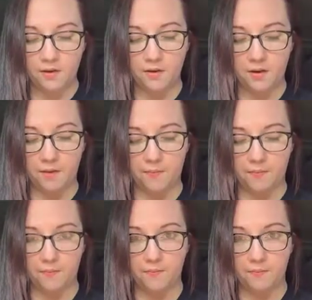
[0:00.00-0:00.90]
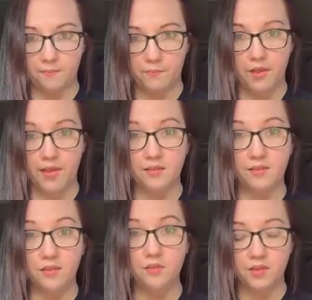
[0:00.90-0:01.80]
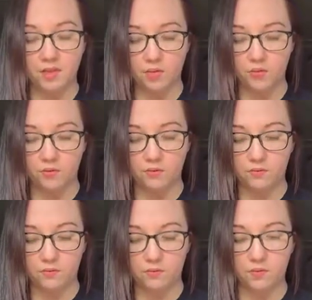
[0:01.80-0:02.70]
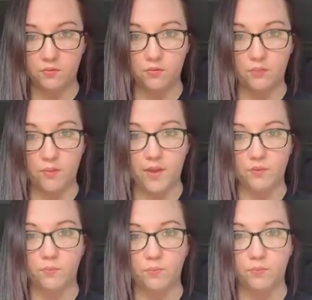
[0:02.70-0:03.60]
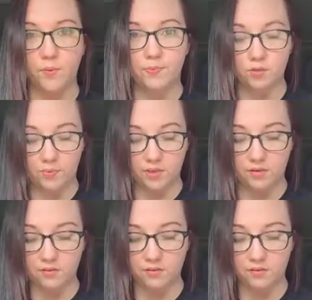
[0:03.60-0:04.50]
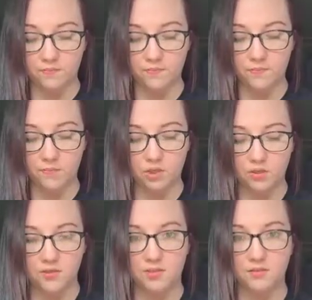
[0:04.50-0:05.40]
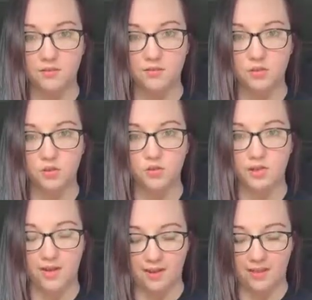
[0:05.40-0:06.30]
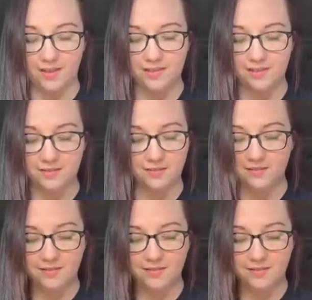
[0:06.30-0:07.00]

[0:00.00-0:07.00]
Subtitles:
But like literally you like ripped open your shirt and did surgery on it. That's